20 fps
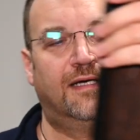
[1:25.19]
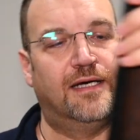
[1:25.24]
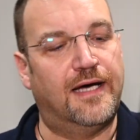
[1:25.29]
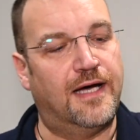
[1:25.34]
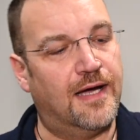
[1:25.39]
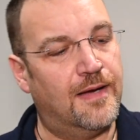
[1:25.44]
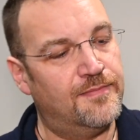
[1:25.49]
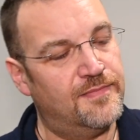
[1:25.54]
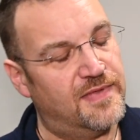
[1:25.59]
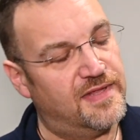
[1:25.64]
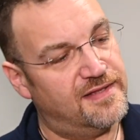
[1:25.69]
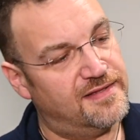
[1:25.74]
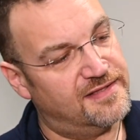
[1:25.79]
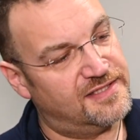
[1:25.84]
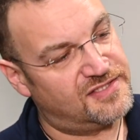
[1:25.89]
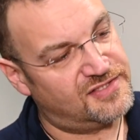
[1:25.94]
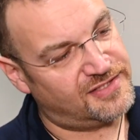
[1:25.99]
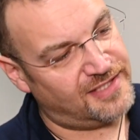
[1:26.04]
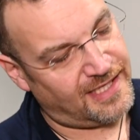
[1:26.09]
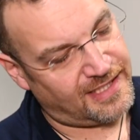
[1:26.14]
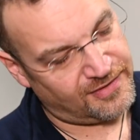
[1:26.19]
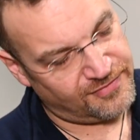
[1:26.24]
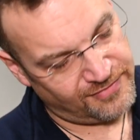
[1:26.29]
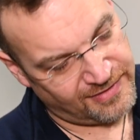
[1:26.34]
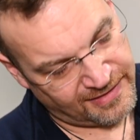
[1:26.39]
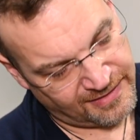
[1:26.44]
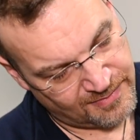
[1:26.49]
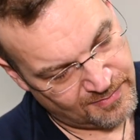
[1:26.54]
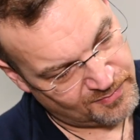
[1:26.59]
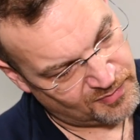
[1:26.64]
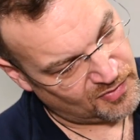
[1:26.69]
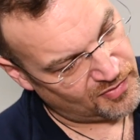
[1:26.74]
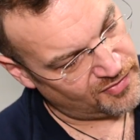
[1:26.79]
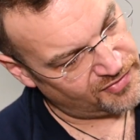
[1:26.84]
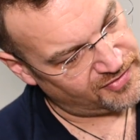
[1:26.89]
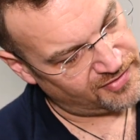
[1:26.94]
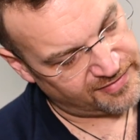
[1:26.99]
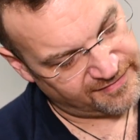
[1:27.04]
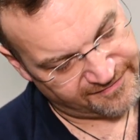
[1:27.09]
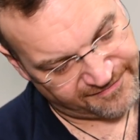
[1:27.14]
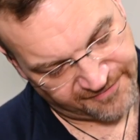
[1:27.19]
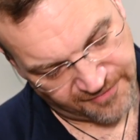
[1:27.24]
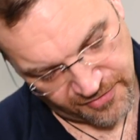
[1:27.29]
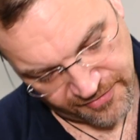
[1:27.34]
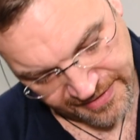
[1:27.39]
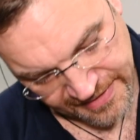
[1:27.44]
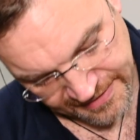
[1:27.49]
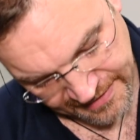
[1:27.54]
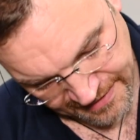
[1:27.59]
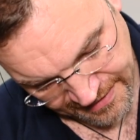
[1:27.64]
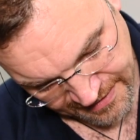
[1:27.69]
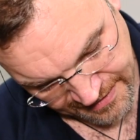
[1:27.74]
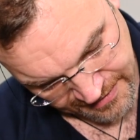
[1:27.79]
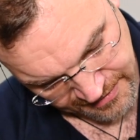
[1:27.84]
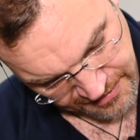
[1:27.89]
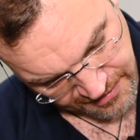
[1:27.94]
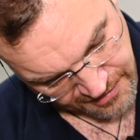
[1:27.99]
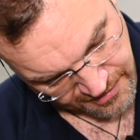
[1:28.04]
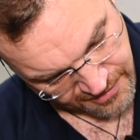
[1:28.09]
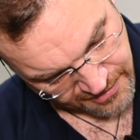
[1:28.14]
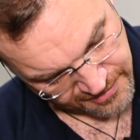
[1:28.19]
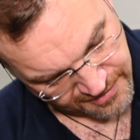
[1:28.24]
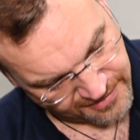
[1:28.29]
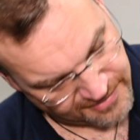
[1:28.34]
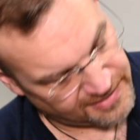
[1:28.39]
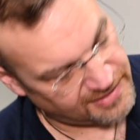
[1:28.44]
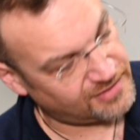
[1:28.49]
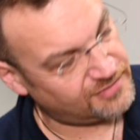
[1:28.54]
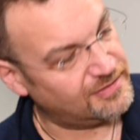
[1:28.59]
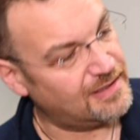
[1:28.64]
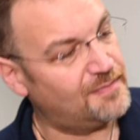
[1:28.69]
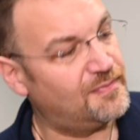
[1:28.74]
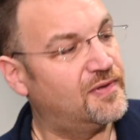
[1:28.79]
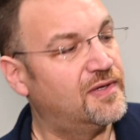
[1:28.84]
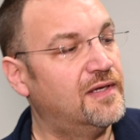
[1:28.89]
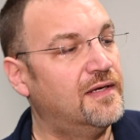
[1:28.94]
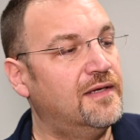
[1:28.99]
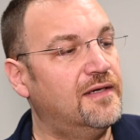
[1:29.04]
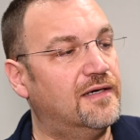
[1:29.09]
The checkering both on the forend and on the grip